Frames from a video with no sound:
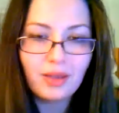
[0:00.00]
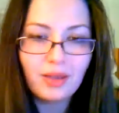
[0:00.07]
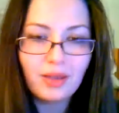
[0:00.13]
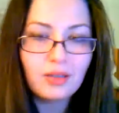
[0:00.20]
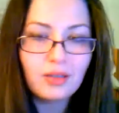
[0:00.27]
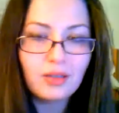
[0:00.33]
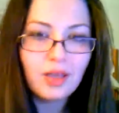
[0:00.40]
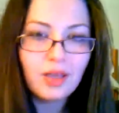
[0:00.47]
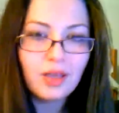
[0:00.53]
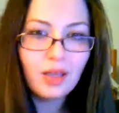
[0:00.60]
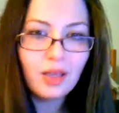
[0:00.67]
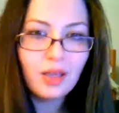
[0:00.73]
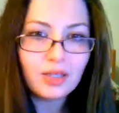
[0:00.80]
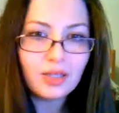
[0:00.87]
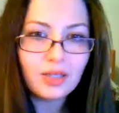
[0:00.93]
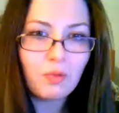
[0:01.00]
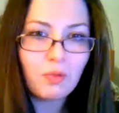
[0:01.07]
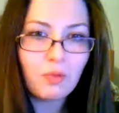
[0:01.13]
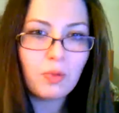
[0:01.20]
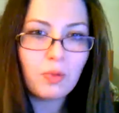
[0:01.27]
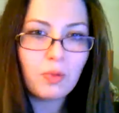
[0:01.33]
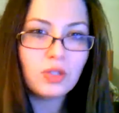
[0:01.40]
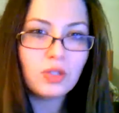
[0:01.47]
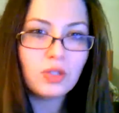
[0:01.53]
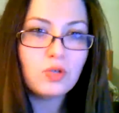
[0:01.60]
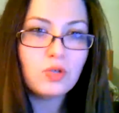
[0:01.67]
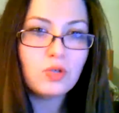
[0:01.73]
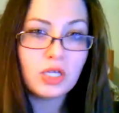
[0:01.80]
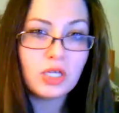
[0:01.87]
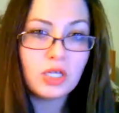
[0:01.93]
Like we want to do
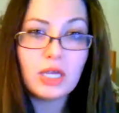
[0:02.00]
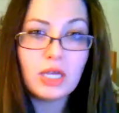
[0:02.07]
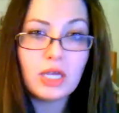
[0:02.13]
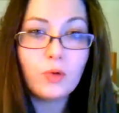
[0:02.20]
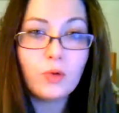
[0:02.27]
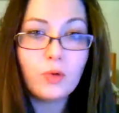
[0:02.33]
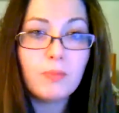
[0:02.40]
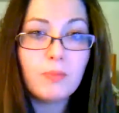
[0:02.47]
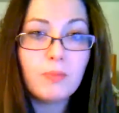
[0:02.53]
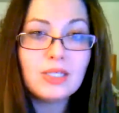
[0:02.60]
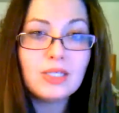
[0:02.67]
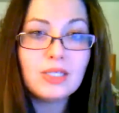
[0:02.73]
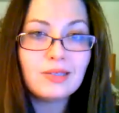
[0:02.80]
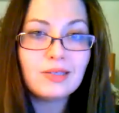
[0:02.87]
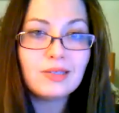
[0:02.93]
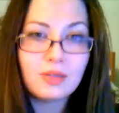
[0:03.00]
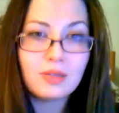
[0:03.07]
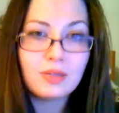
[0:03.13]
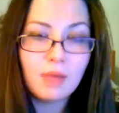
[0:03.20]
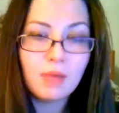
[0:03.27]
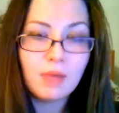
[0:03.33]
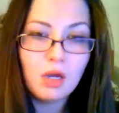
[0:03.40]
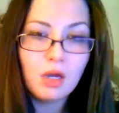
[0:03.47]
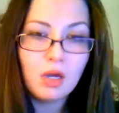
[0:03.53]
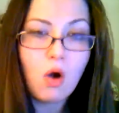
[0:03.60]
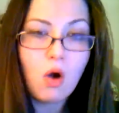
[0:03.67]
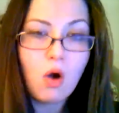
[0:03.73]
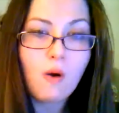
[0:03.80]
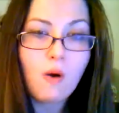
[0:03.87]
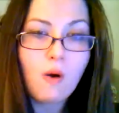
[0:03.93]
like incrementalism
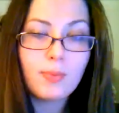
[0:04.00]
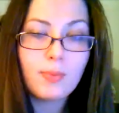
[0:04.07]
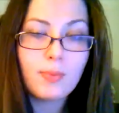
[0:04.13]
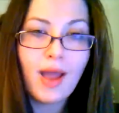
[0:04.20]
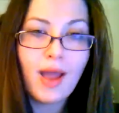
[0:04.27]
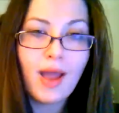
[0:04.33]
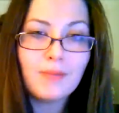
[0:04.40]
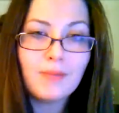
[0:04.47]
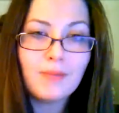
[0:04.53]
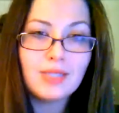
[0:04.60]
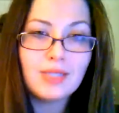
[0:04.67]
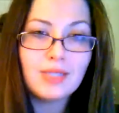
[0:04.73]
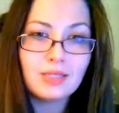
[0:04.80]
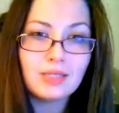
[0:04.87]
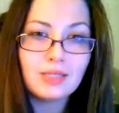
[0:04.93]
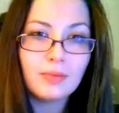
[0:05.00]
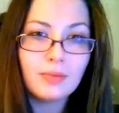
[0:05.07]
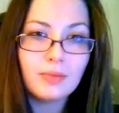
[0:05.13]
or pragmatism,